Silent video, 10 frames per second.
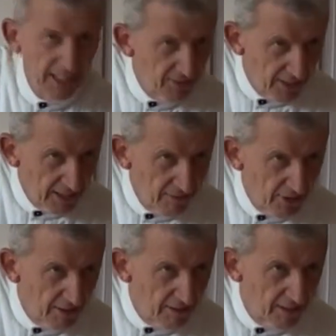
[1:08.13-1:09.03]
had to leave
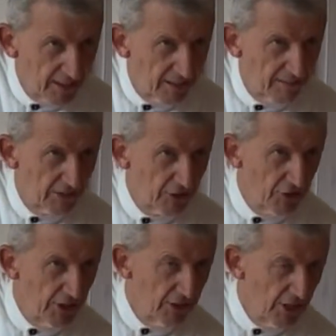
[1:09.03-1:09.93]
the uh,
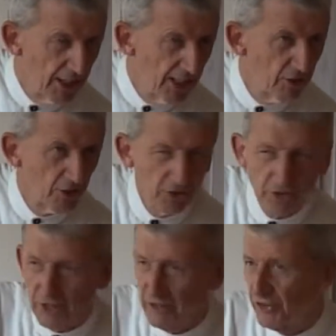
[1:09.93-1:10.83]
retreat in order
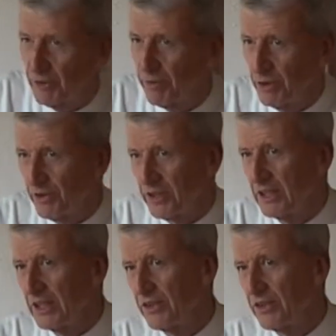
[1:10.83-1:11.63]
to give support